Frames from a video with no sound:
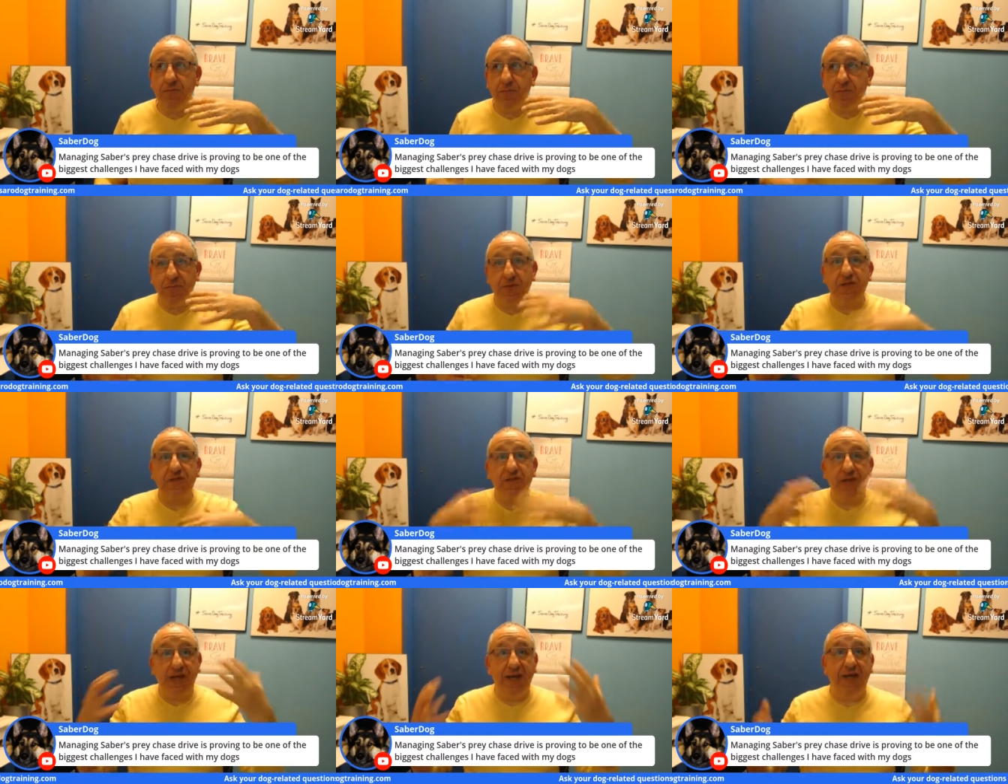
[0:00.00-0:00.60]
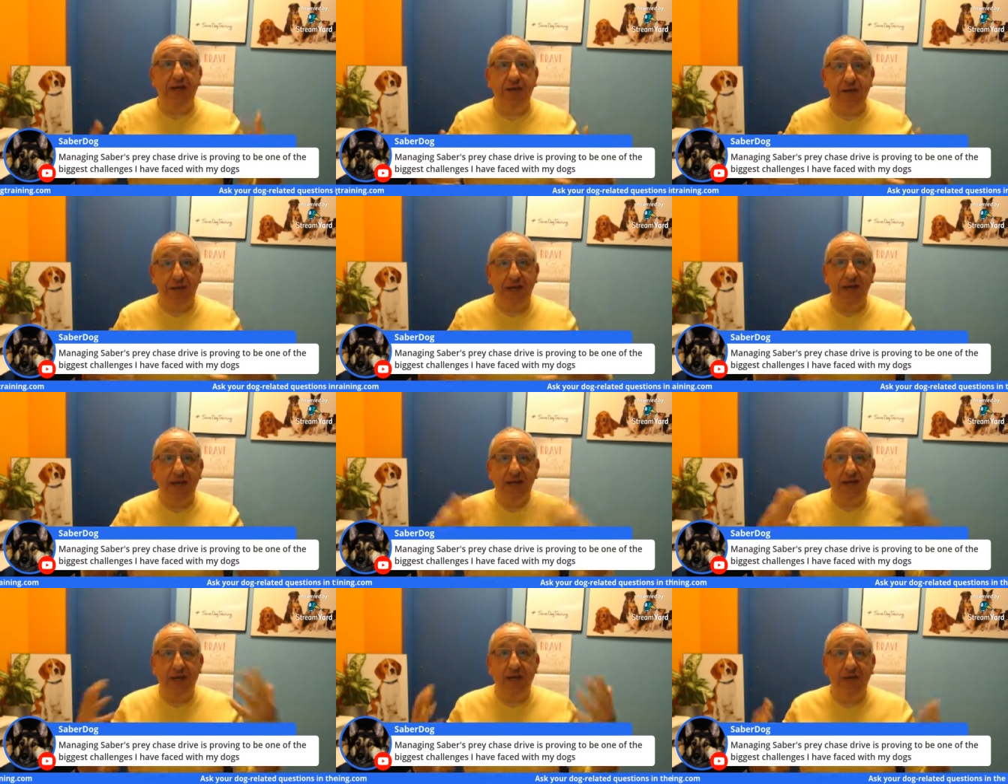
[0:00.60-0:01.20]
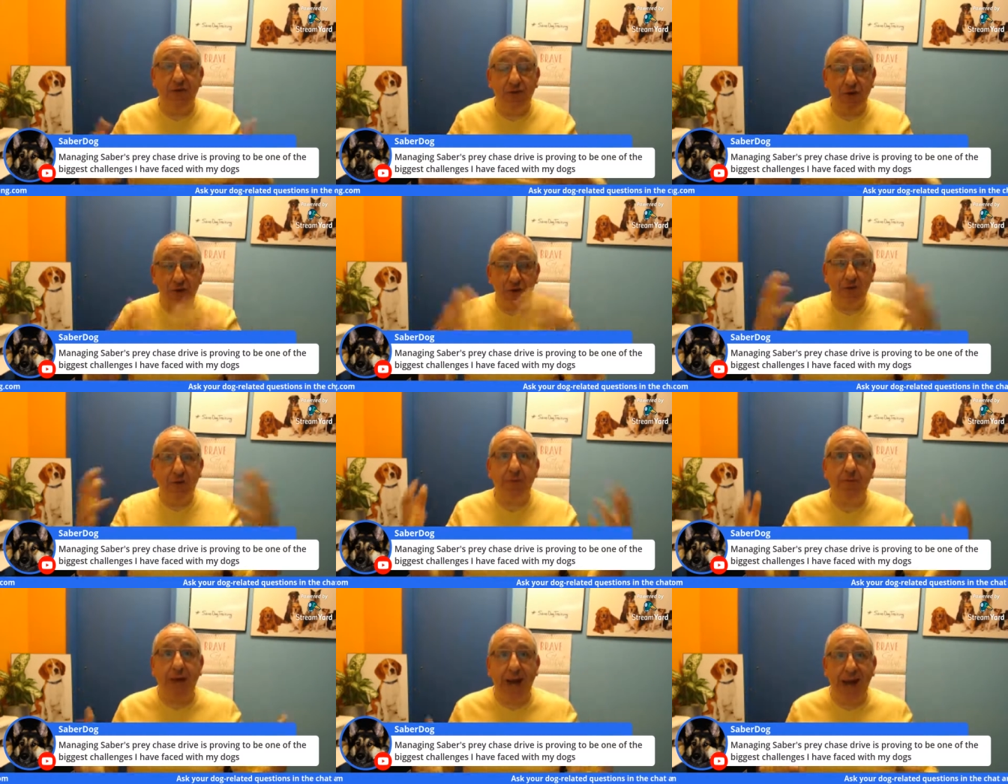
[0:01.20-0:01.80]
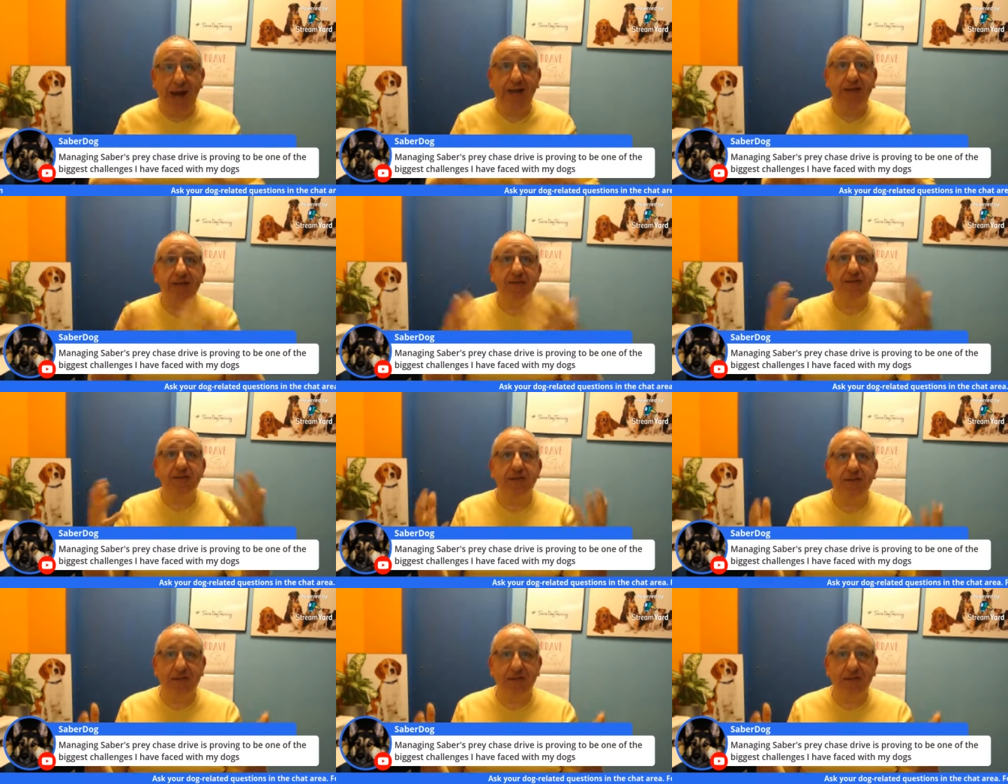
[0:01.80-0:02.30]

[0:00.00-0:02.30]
this te- technique. You're going to practice